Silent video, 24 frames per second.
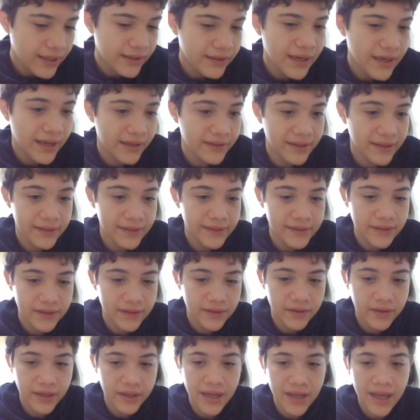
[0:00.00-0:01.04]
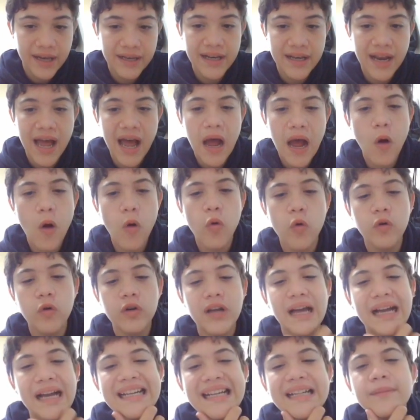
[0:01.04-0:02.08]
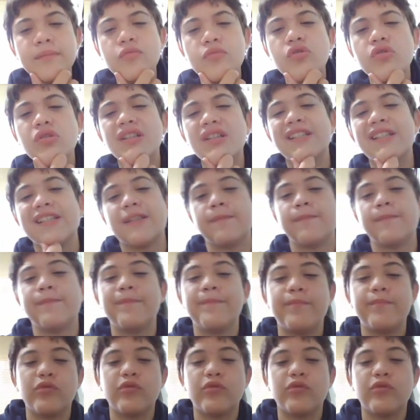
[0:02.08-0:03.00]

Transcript: knight takes c3, and now Nakamura's